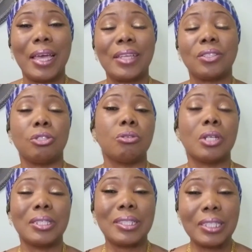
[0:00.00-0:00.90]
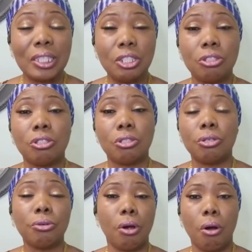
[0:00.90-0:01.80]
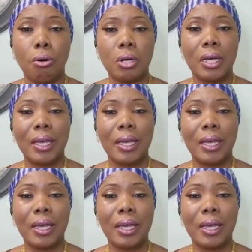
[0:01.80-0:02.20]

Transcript: as you continue to grow